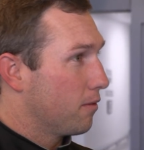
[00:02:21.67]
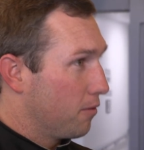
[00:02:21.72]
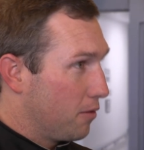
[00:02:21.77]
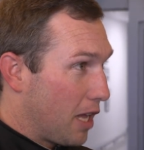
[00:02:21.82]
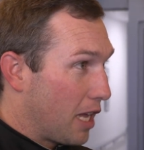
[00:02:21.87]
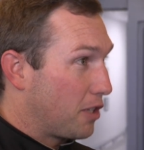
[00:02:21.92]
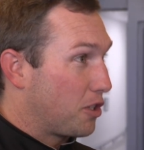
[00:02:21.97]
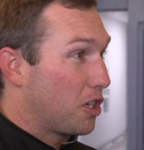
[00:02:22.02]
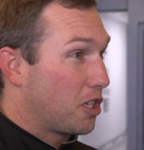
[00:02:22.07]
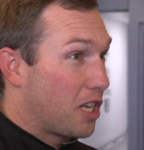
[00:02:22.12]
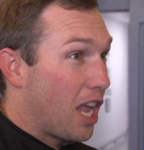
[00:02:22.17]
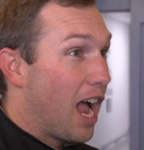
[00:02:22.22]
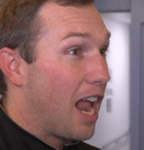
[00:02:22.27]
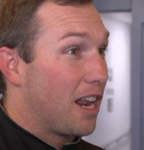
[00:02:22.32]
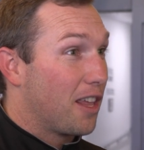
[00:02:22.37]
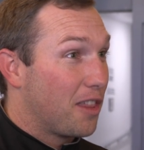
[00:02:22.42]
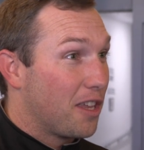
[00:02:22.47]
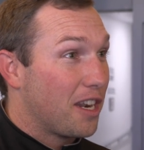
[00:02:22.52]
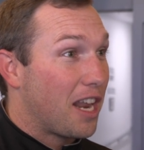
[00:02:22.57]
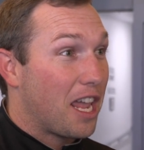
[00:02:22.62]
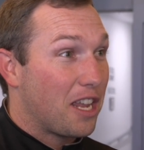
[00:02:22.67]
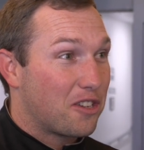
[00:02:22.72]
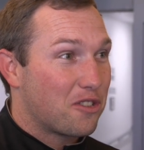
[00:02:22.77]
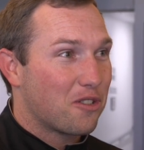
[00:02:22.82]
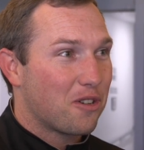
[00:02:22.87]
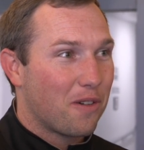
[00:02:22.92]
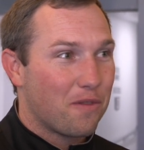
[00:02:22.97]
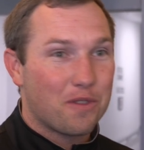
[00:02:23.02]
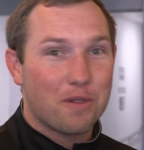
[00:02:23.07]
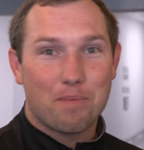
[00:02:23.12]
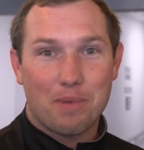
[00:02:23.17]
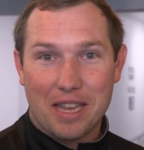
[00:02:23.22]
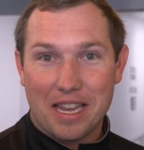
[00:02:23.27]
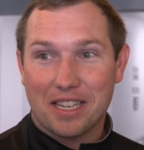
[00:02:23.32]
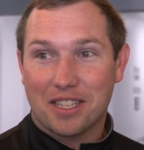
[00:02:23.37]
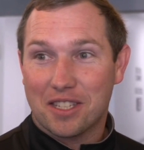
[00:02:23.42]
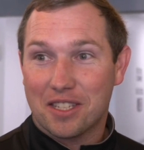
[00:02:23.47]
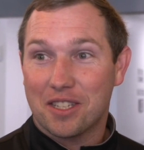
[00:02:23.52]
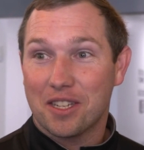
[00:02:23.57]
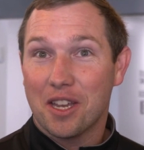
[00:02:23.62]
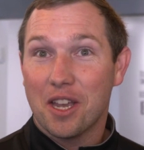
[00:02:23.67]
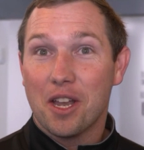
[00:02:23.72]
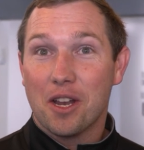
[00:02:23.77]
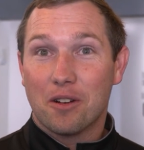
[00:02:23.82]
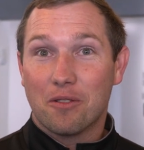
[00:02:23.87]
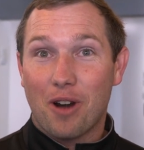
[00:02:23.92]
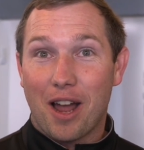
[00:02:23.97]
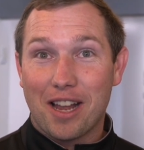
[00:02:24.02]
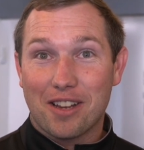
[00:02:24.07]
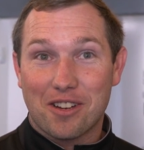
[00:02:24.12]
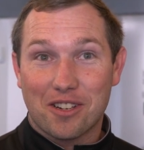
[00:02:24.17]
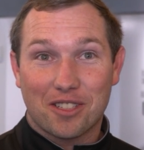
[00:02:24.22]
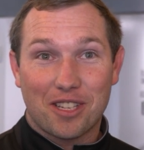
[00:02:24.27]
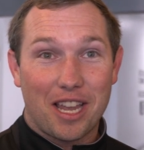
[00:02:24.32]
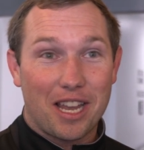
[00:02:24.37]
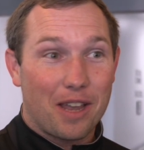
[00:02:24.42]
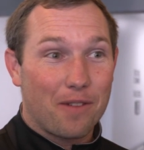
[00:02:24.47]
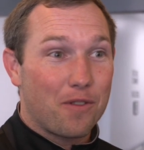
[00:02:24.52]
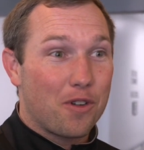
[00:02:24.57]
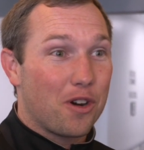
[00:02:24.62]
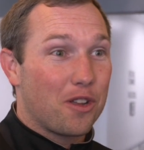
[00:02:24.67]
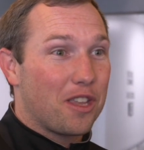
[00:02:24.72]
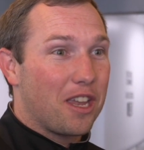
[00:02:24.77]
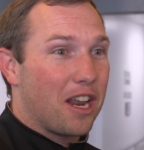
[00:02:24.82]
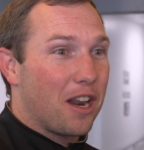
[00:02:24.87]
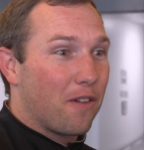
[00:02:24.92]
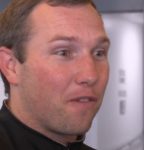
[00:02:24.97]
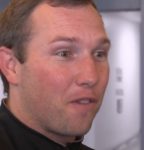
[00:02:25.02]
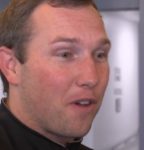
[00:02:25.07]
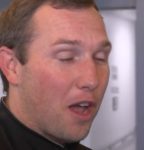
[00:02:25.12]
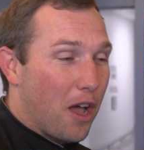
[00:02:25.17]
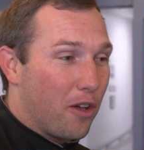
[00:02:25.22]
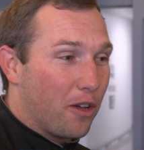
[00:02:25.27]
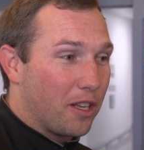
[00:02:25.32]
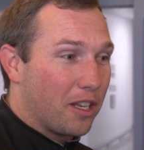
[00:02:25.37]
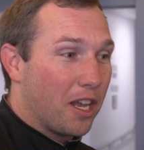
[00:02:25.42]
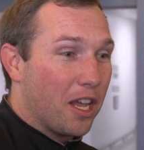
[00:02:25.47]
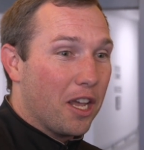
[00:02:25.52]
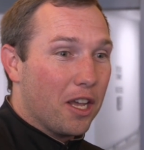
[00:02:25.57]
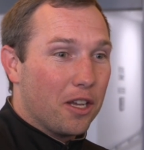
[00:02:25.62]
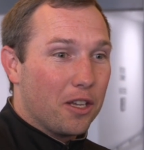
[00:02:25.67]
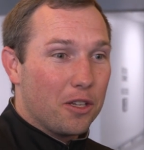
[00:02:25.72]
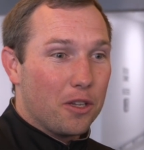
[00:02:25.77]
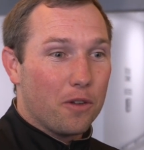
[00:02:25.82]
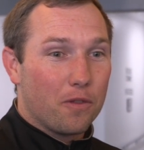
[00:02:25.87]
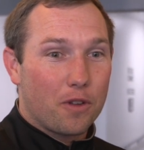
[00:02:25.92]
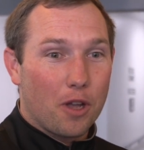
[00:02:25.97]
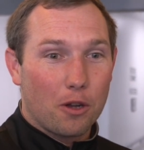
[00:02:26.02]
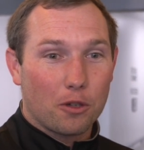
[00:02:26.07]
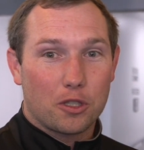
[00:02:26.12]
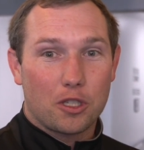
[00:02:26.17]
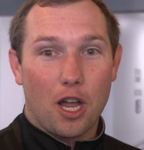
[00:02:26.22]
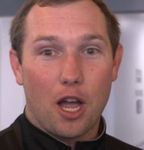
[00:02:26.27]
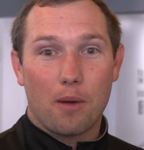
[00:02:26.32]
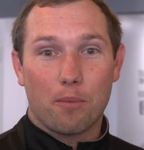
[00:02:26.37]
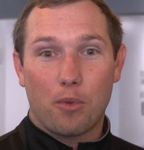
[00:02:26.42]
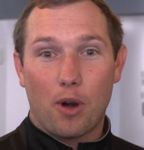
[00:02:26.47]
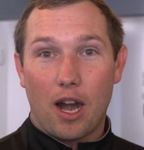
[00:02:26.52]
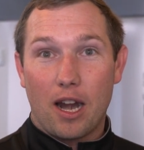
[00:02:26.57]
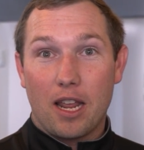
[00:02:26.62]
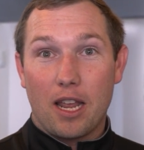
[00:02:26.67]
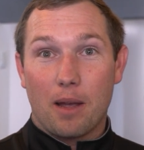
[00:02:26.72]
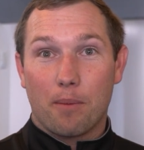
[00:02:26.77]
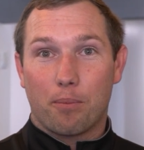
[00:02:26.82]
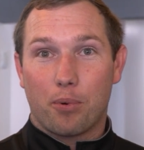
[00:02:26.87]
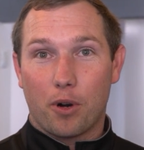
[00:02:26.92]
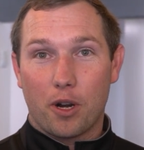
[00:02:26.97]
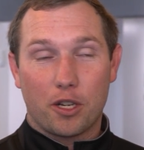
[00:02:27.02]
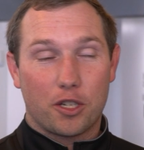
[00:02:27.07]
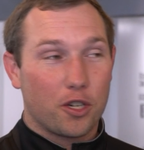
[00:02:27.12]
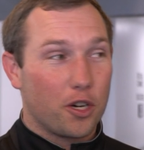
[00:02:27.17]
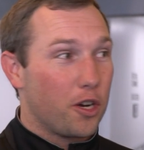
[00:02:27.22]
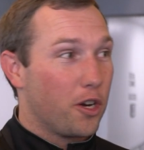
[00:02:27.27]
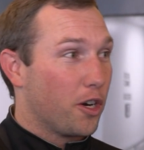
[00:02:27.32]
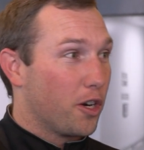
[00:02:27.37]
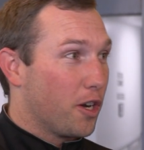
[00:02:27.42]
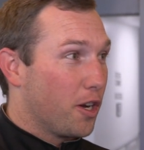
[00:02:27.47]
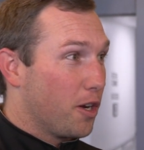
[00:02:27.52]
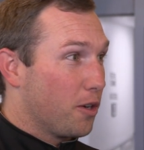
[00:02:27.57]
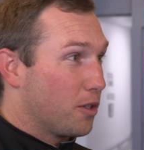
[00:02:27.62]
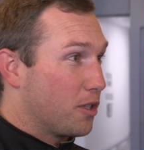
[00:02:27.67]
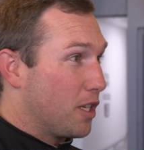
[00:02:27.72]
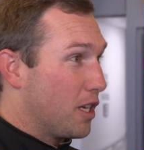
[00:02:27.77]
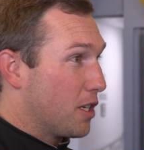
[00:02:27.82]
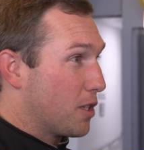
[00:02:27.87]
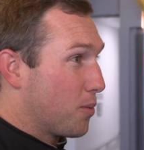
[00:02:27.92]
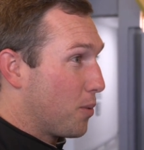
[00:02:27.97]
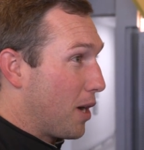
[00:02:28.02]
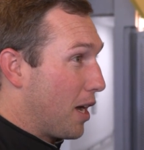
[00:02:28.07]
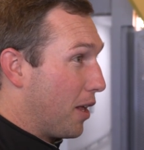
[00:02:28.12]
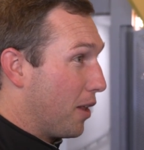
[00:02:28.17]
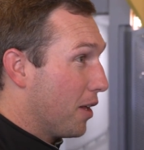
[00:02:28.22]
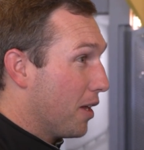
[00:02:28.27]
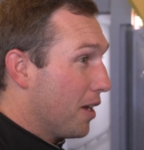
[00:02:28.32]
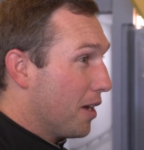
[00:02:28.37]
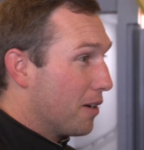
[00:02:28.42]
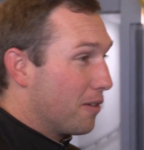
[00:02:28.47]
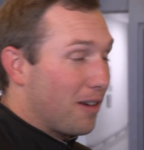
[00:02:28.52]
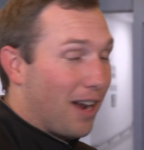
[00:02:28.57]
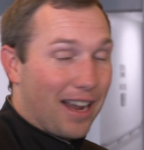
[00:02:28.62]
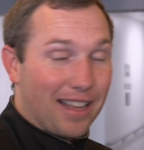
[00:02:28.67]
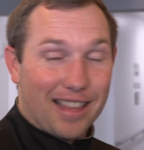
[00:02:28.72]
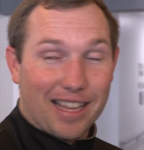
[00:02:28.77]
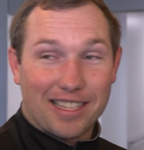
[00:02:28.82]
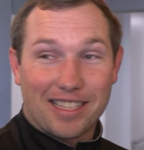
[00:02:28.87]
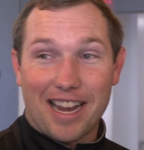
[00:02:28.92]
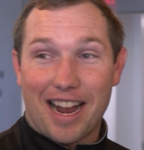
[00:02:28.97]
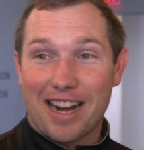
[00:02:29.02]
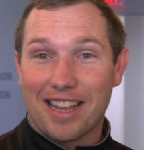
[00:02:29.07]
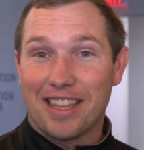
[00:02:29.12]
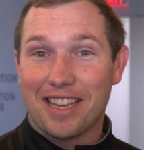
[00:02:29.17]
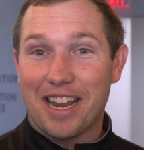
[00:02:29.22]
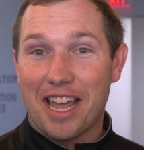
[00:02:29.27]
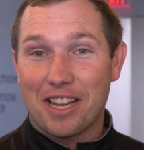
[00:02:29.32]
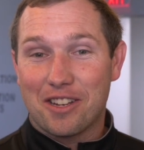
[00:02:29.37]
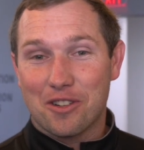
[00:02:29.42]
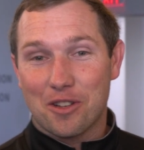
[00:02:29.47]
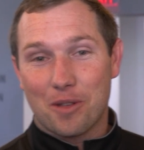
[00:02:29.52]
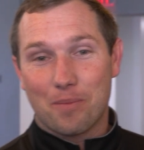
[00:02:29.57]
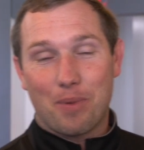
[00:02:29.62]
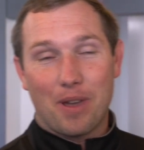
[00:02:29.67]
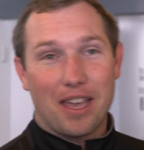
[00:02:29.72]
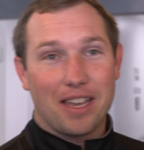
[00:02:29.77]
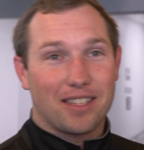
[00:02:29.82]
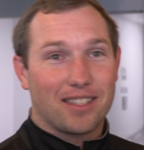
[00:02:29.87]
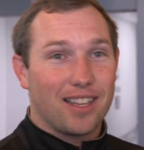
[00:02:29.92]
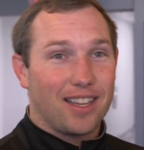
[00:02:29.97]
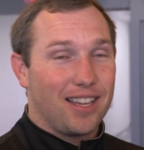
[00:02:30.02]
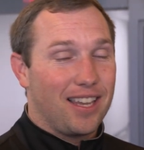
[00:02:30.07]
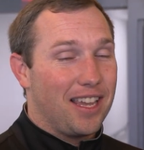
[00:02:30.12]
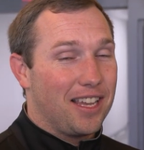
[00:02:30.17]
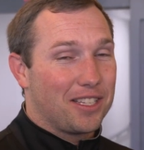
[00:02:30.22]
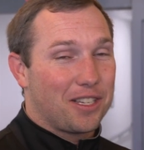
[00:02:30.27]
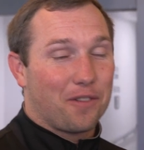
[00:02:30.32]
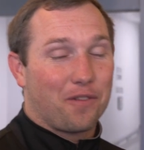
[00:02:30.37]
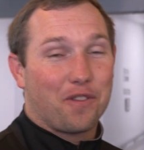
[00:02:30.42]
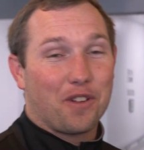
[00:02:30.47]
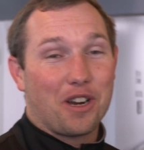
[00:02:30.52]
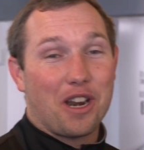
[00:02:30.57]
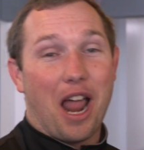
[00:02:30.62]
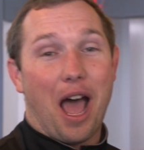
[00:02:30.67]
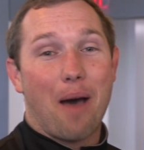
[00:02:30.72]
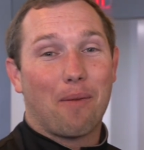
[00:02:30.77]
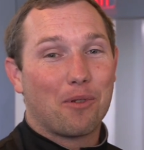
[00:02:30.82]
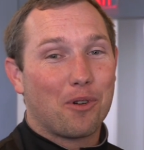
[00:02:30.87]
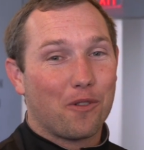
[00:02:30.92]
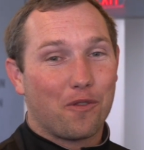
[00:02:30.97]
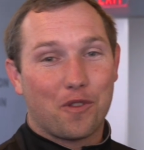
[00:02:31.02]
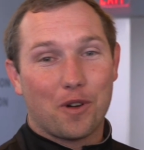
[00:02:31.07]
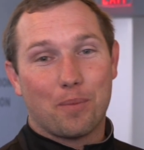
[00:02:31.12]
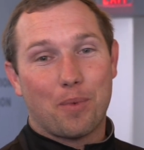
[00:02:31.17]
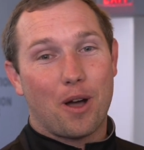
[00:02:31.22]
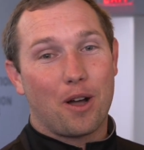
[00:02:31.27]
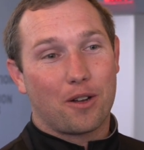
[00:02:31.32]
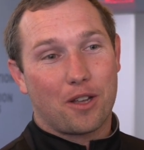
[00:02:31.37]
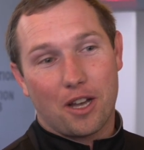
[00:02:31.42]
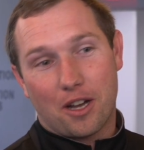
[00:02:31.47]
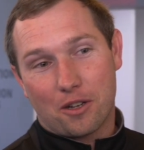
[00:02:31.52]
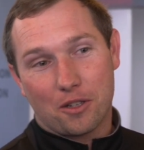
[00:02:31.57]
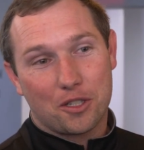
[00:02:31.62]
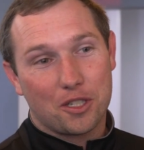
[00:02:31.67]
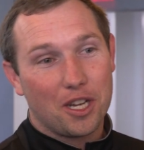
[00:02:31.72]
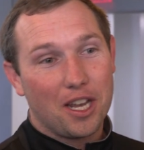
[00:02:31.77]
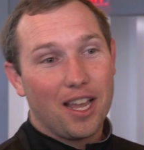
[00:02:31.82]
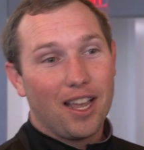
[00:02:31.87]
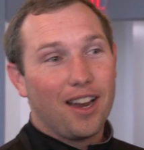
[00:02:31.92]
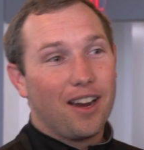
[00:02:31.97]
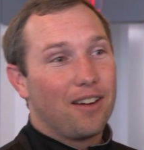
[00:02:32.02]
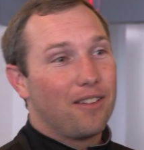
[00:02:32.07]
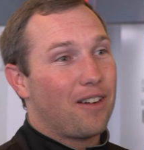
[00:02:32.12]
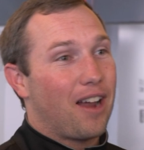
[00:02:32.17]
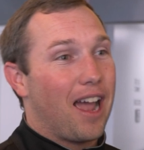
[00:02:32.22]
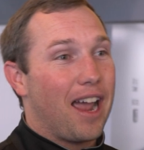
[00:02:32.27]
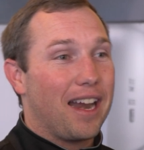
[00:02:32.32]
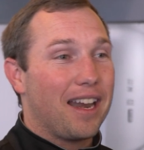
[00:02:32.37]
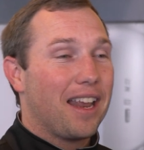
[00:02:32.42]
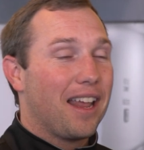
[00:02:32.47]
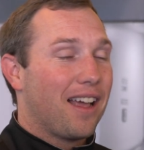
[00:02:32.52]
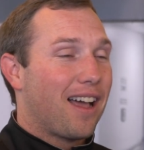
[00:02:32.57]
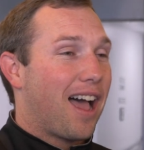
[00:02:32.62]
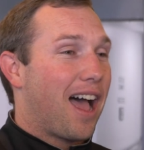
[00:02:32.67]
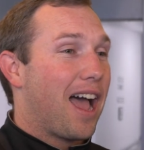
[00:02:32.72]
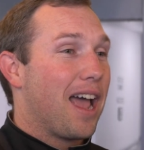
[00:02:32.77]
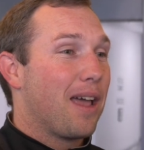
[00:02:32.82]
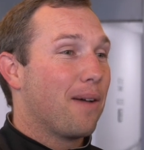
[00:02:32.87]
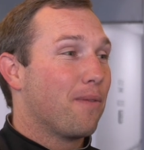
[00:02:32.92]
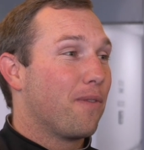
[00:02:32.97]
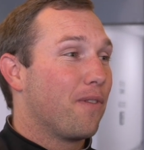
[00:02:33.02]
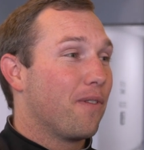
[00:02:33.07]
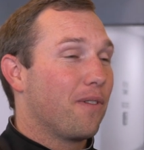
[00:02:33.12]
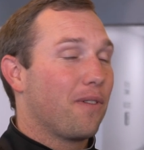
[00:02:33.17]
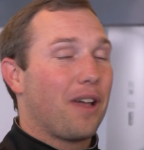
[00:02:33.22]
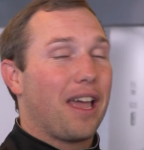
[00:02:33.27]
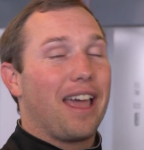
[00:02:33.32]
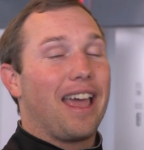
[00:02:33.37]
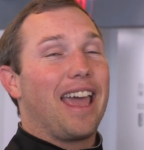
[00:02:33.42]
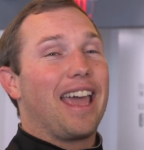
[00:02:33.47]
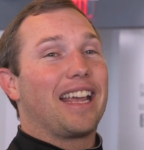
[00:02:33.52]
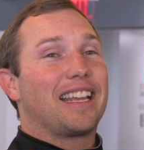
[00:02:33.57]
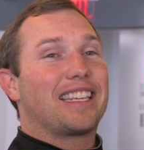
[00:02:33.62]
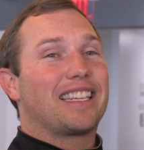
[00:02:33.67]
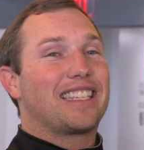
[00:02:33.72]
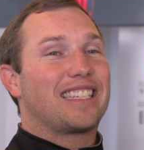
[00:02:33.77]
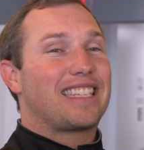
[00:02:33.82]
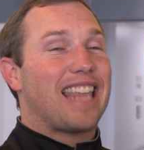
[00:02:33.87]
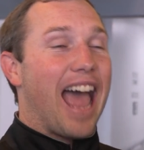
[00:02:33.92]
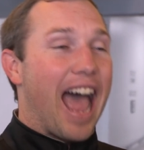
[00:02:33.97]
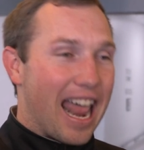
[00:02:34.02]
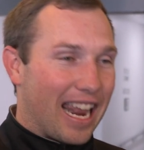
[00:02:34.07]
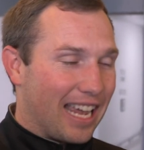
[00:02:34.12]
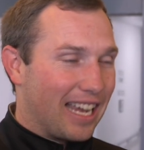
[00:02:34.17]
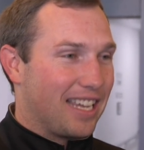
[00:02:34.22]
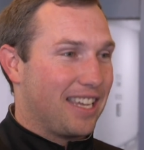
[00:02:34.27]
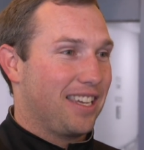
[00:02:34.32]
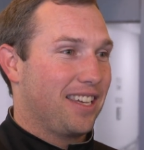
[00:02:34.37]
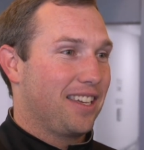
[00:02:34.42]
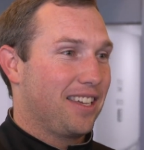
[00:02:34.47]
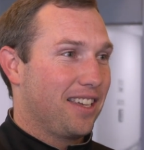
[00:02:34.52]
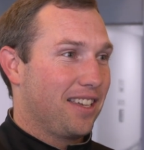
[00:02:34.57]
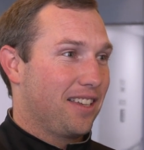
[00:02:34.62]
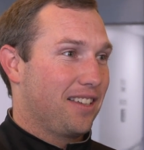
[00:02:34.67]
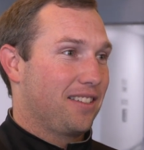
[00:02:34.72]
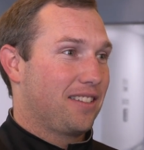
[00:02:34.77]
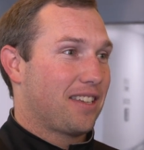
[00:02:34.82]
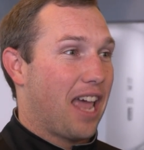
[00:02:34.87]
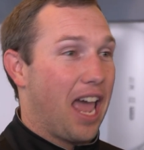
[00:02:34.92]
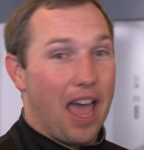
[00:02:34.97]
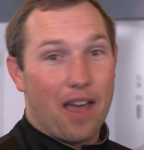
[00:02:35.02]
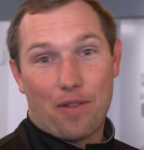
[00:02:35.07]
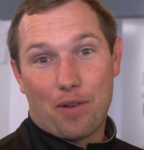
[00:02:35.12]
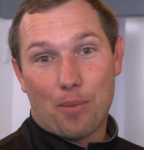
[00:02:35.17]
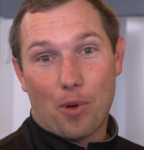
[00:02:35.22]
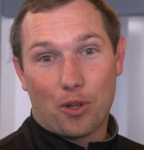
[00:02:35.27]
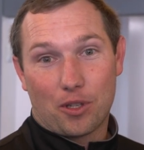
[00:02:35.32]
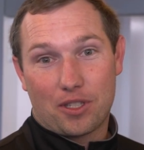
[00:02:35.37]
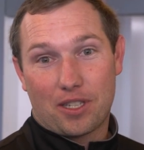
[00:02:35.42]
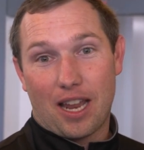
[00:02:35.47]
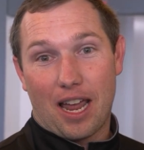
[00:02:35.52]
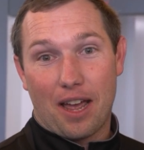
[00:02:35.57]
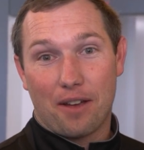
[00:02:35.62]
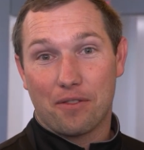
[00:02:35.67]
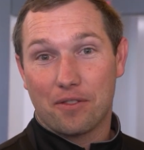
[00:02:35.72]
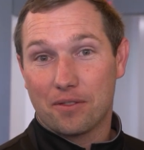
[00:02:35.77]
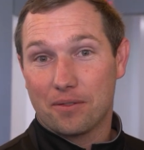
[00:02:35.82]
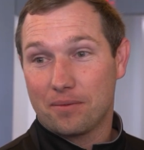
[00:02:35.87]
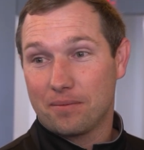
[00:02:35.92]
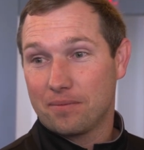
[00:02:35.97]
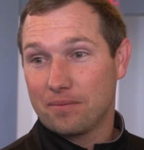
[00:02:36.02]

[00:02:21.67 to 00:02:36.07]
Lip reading: That's just kind of the nature of the beast. Right. Just like if you're in the NFL and you've coached Tom Brady, I'm pretty sure you're a good OC as well. Right. That's kind of the nature of the beast. He is a phenomenal football coach. Right. I am ecstatic to have him on staff.